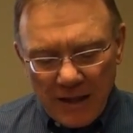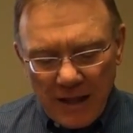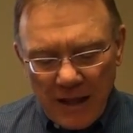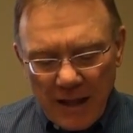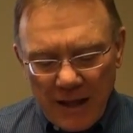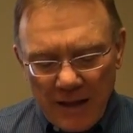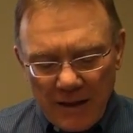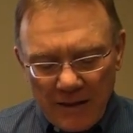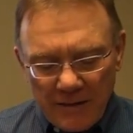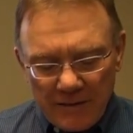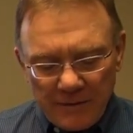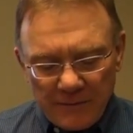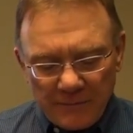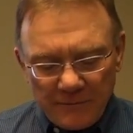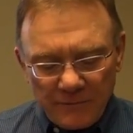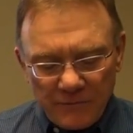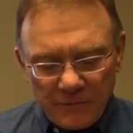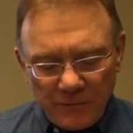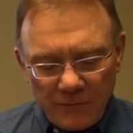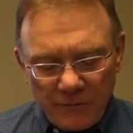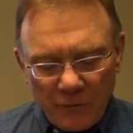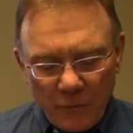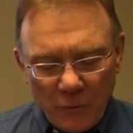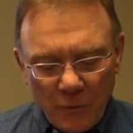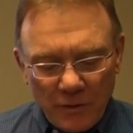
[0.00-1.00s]
Uh,
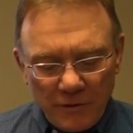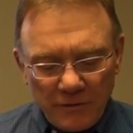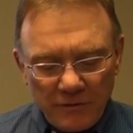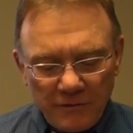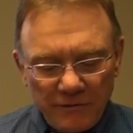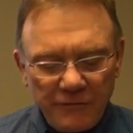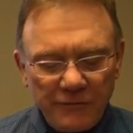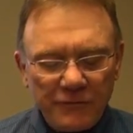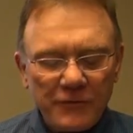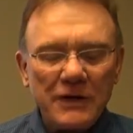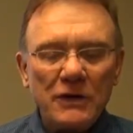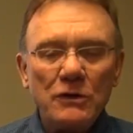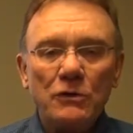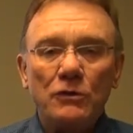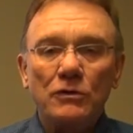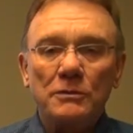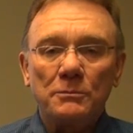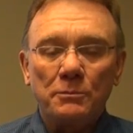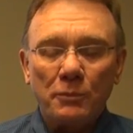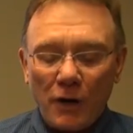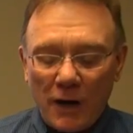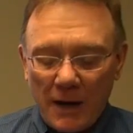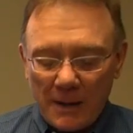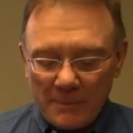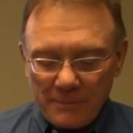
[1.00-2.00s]
for
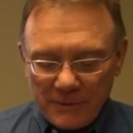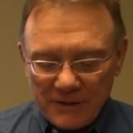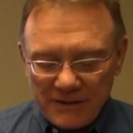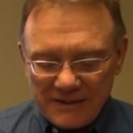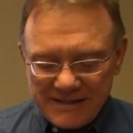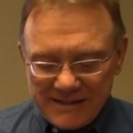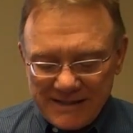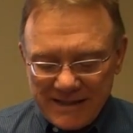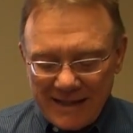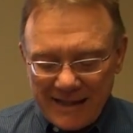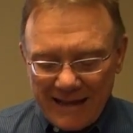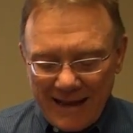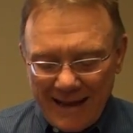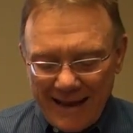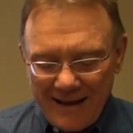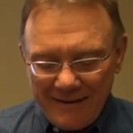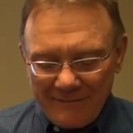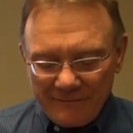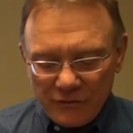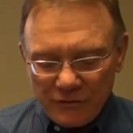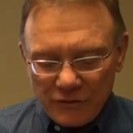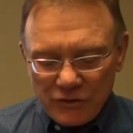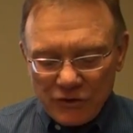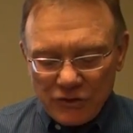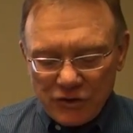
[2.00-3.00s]
freehold properties, the
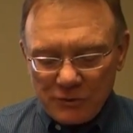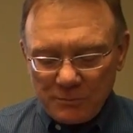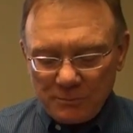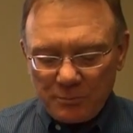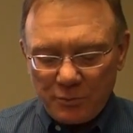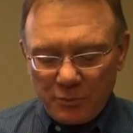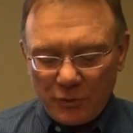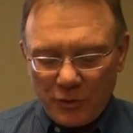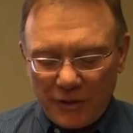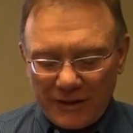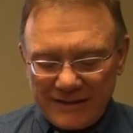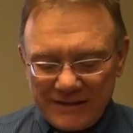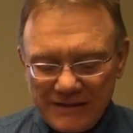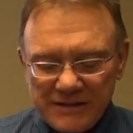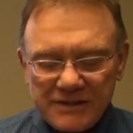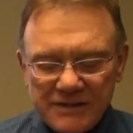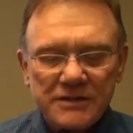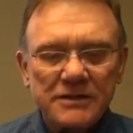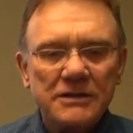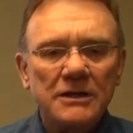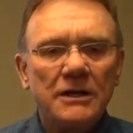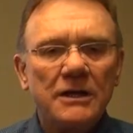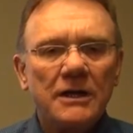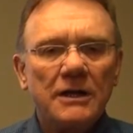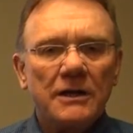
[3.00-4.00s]
average
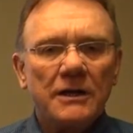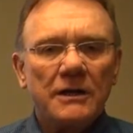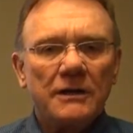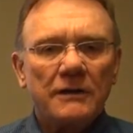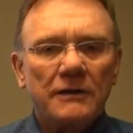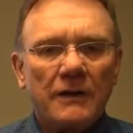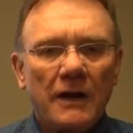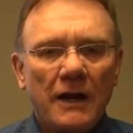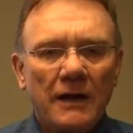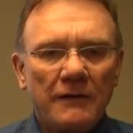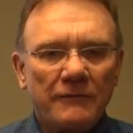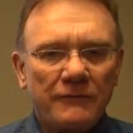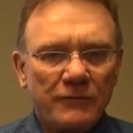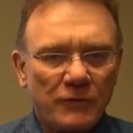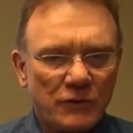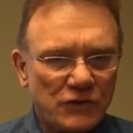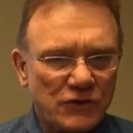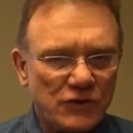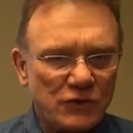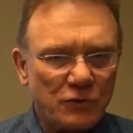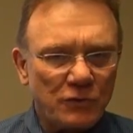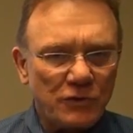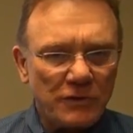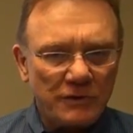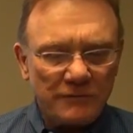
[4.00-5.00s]
price uh, for a
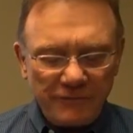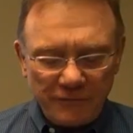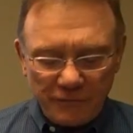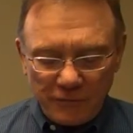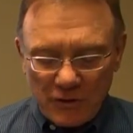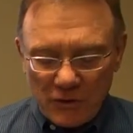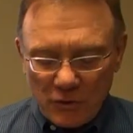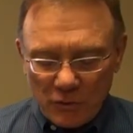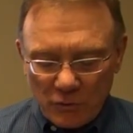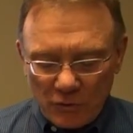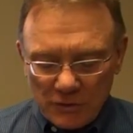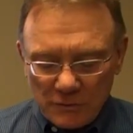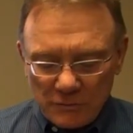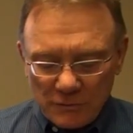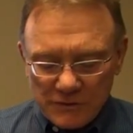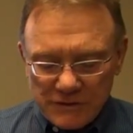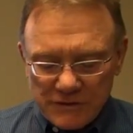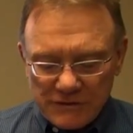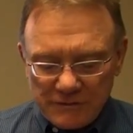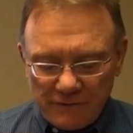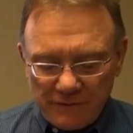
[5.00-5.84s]
sole freehold was